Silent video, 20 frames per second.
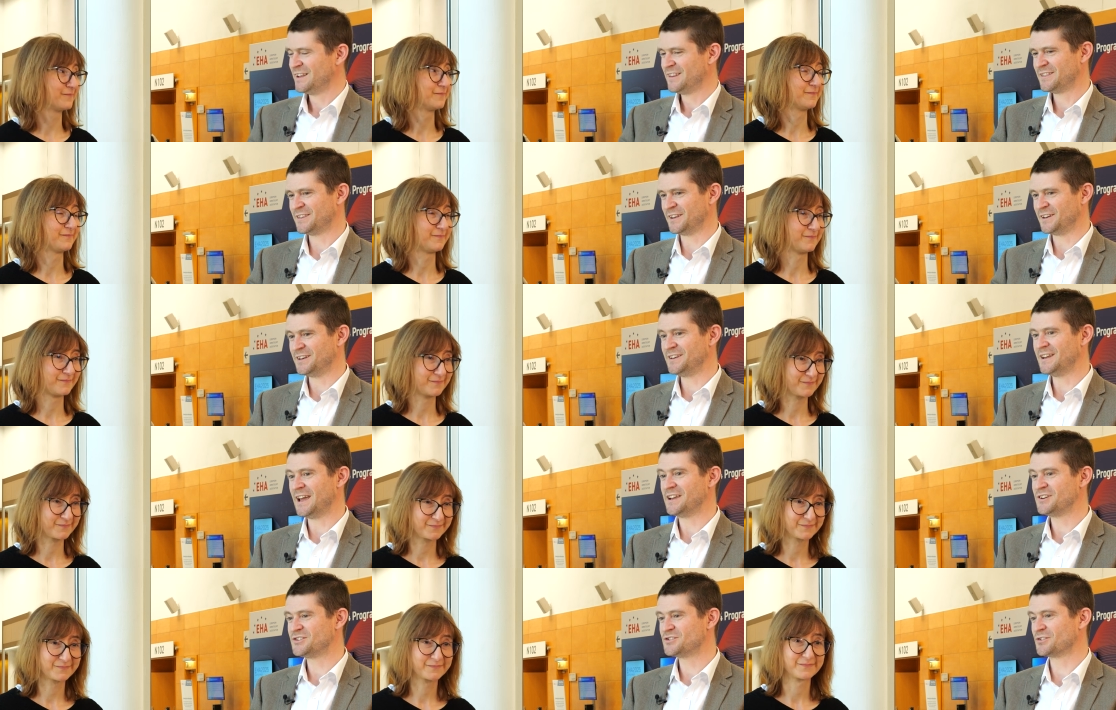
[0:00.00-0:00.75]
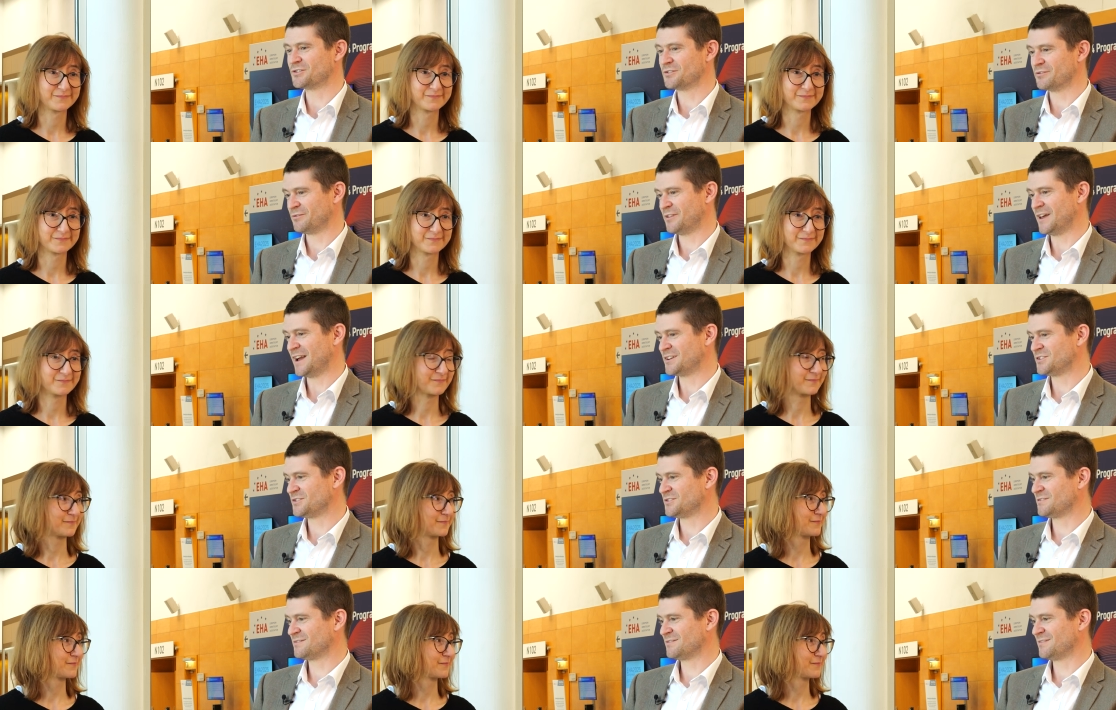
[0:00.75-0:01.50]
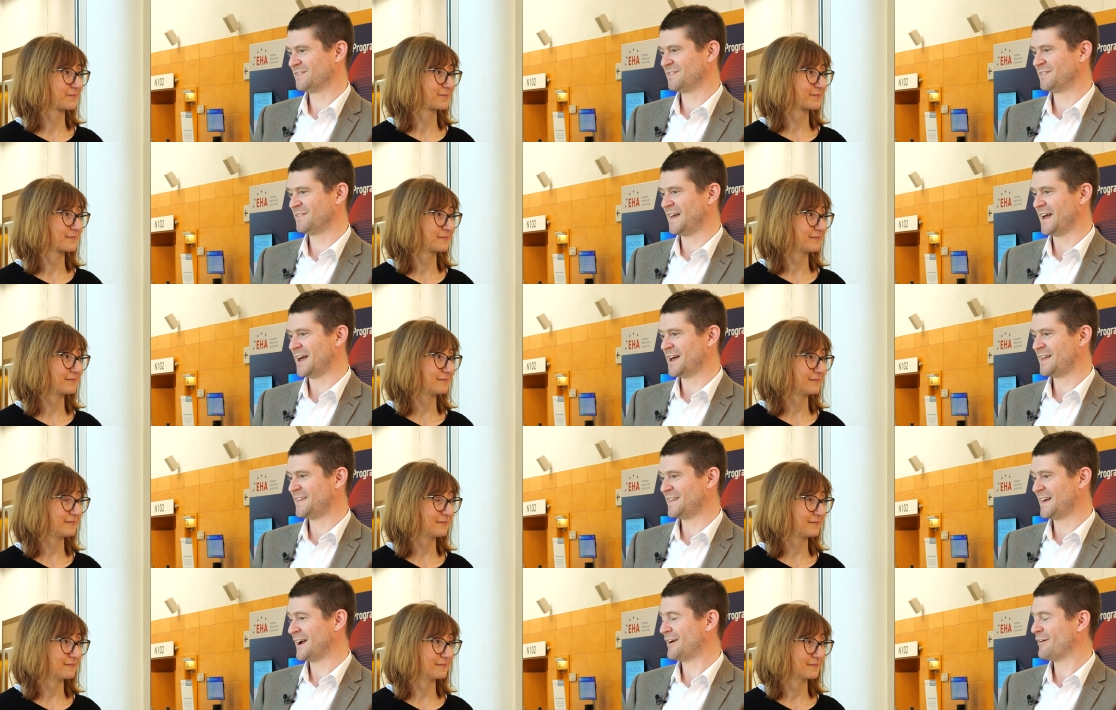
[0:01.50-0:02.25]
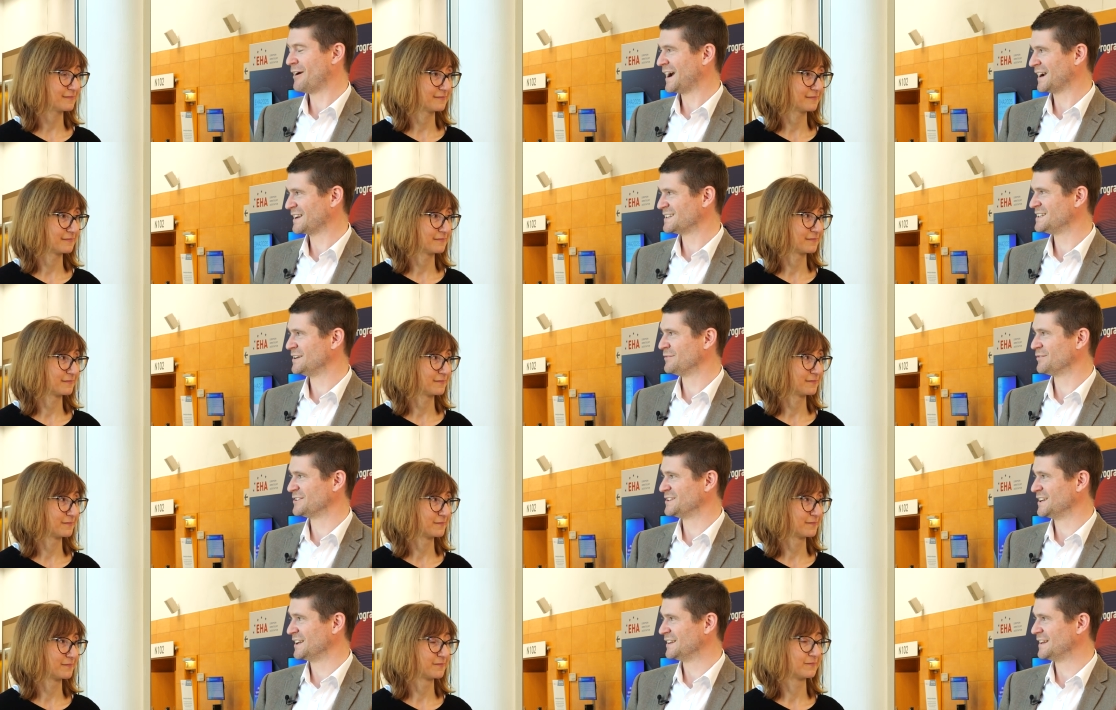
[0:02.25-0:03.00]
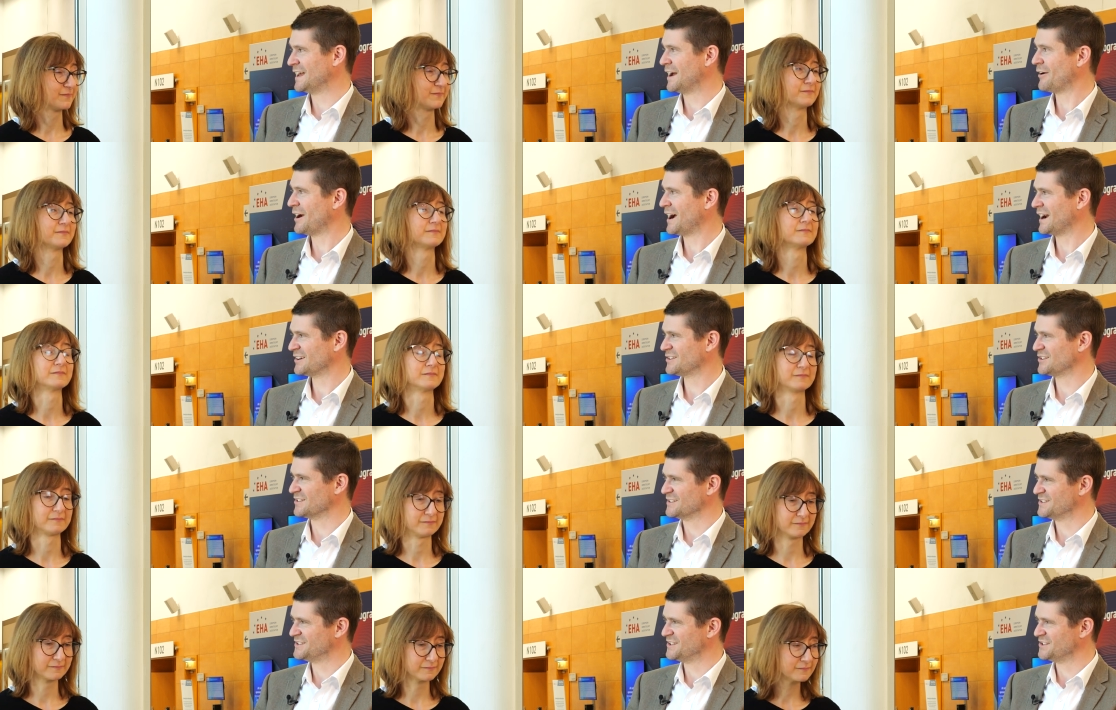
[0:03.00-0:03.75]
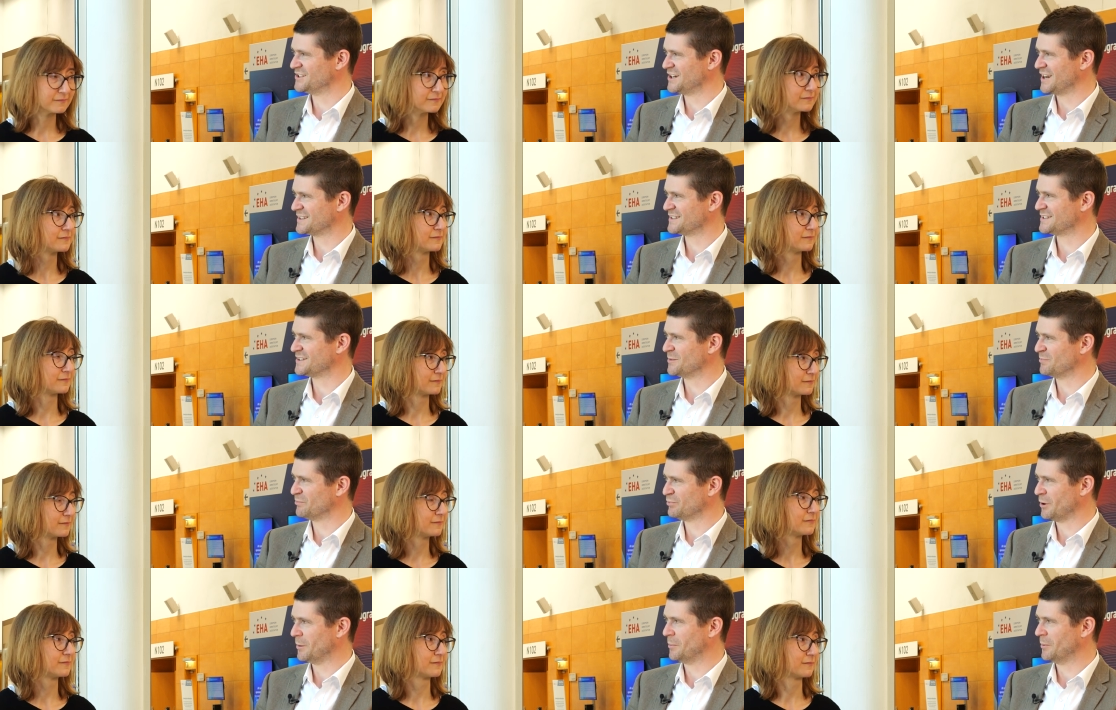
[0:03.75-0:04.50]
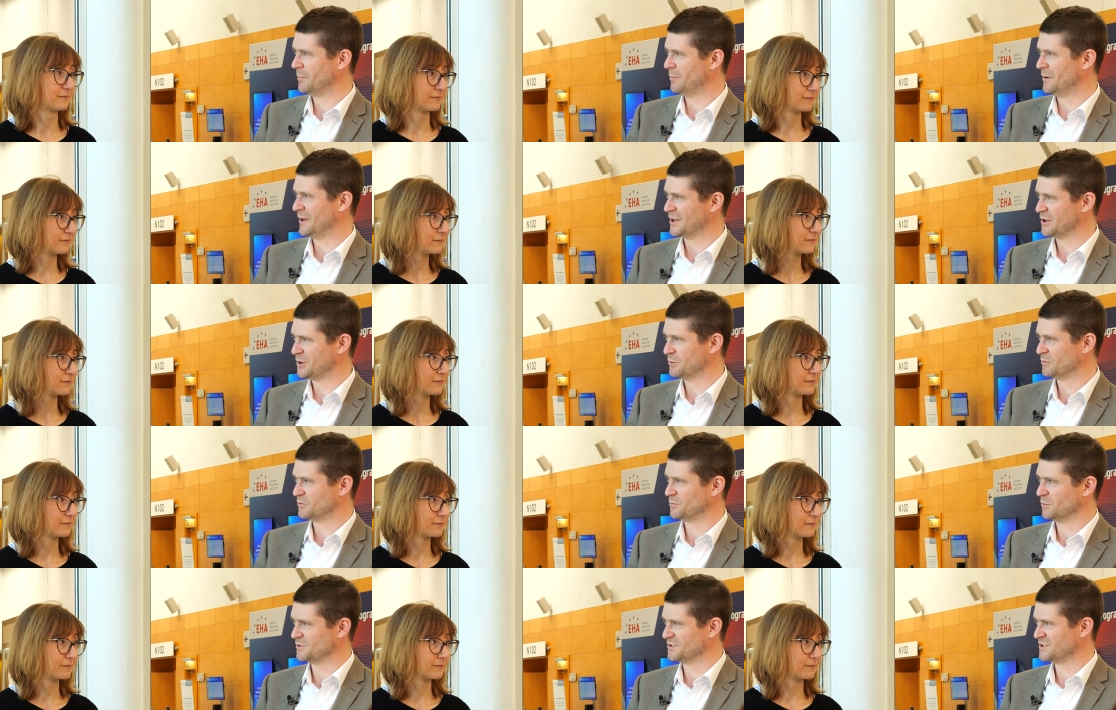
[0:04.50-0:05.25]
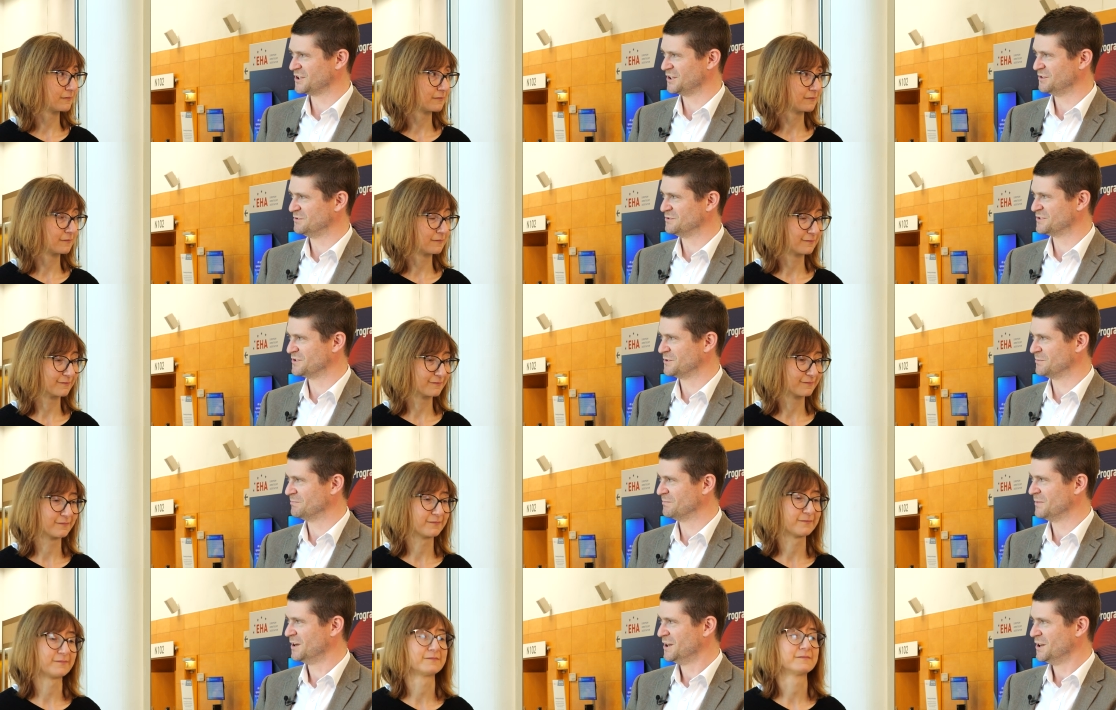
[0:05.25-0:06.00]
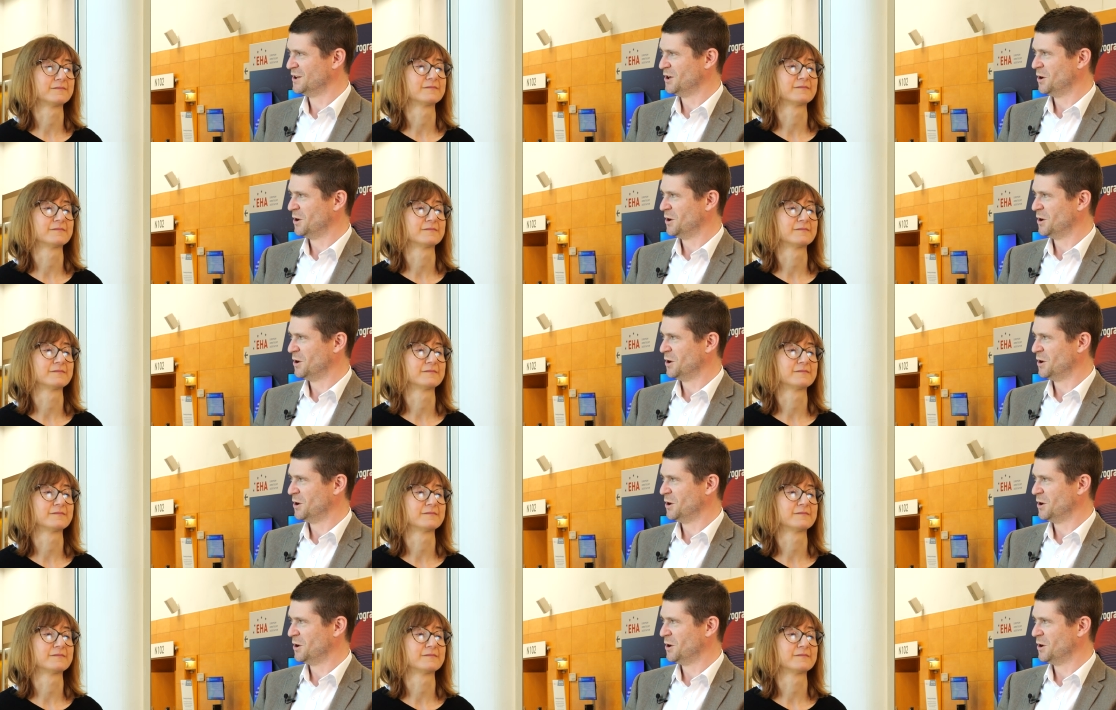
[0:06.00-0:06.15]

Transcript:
Speaker 1: the nature of their their, their activity and their action suggests that probably you would want to use them